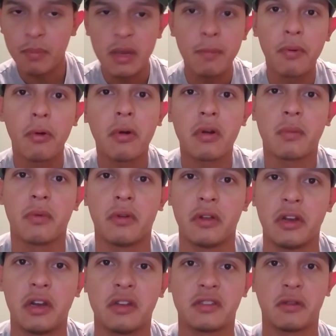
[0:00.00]
be portable,
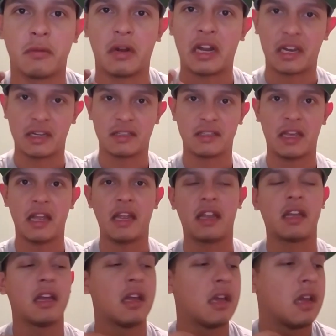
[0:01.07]
you know, someone I could
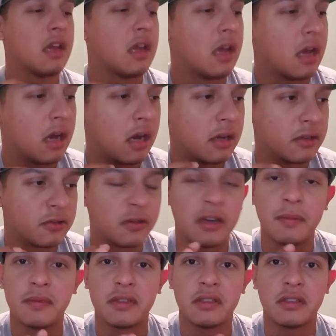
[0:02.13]
take on
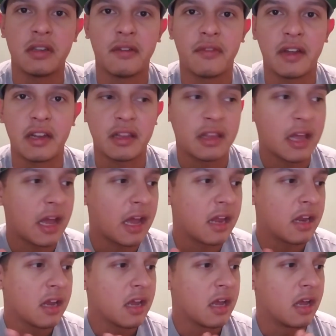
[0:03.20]
trips and stuff like
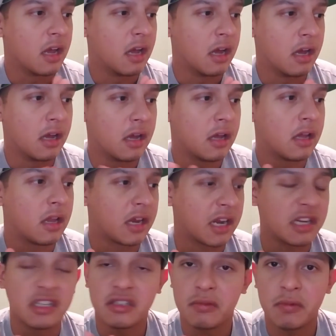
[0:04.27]
that. Uh, like
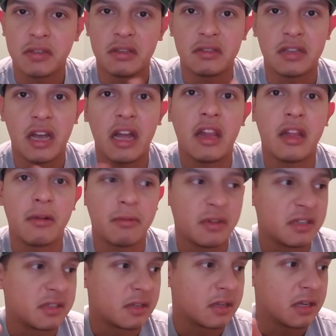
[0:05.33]
I just went to Thailand
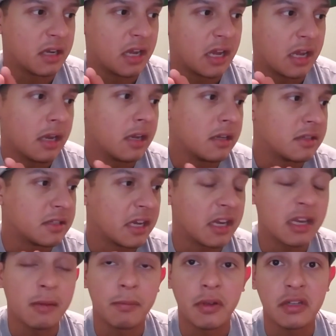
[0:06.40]
recently and
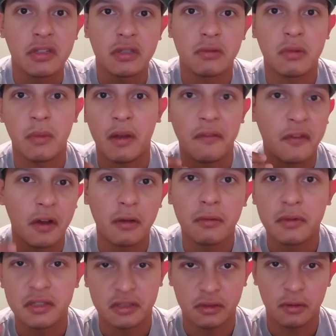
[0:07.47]
taking pictures with my
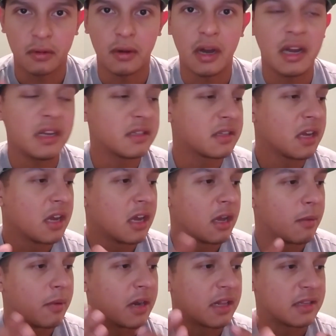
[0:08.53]
phone was great,
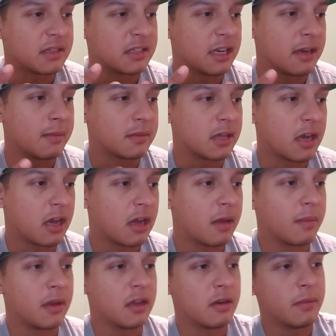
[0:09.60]
but at the same
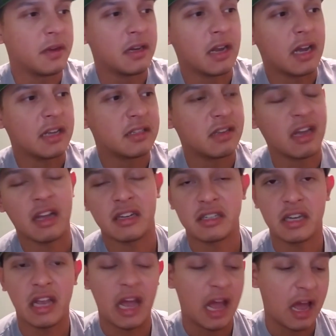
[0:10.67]
time, it'd be nice to
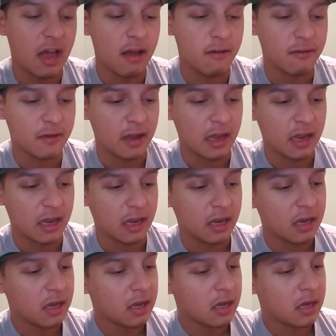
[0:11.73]
actually have
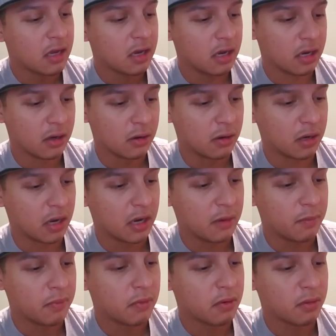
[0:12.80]
a, you know,
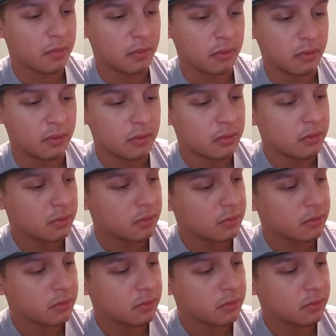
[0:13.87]
a portable,